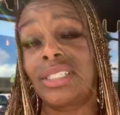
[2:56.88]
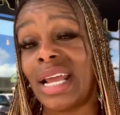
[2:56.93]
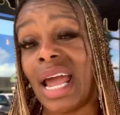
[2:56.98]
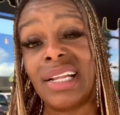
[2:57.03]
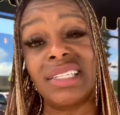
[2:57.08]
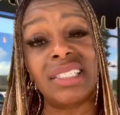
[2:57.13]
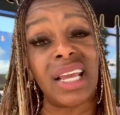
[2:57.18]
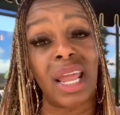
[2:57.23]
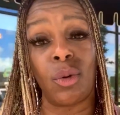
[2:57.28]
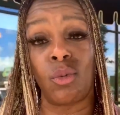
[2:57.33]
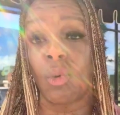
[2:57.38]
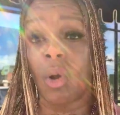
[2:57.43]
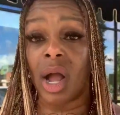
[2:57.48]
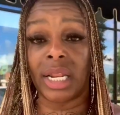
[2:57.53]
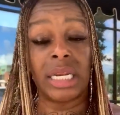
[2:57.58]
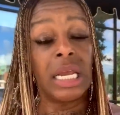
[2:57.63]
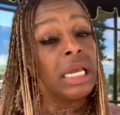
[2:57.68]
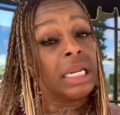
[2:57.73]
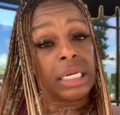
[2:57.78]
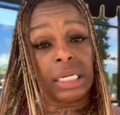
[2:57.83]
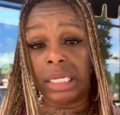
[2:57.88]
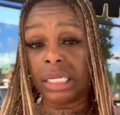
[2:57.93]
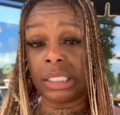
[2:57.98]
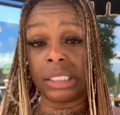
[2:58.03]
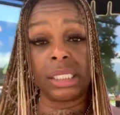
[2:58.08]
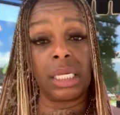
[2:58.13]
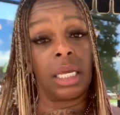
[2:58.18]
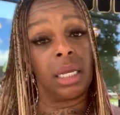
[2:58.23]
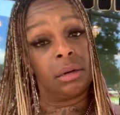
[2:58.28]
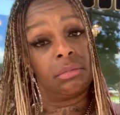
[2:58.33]
that day one.
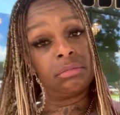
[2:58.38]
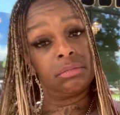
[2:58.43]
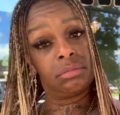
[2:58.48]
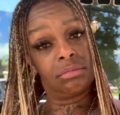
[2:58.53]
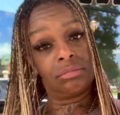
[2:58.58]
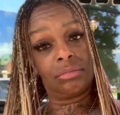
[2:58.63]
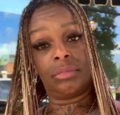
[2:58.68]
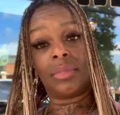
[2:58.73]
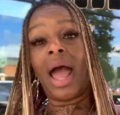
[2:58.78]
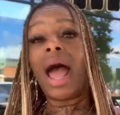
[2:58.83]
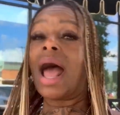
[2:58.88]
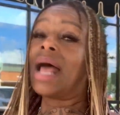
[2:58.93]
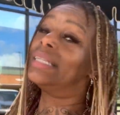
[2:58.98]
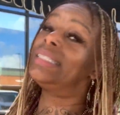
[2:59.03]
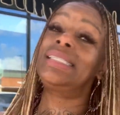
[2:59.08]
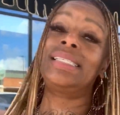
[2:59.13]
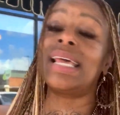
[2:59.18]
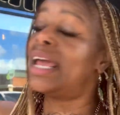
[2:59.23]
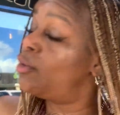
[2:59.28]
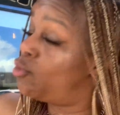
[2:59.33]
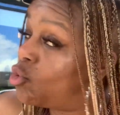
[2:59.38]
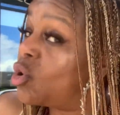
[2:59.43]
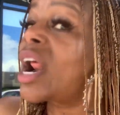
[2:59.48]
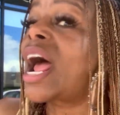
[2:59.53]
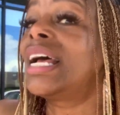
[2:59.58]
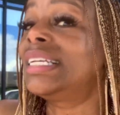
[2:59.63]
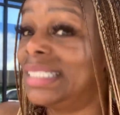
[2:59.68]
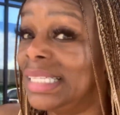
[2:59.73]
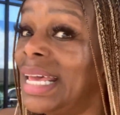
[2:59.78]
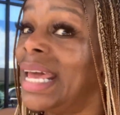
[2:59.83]
Listen, I said what
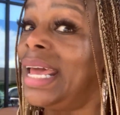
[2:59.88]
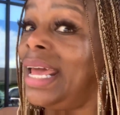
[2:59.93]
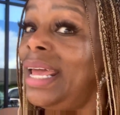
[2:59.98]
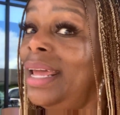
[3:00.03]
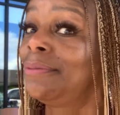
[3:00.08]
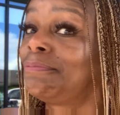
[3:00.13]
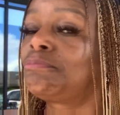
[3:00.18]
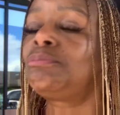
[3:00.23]
I said.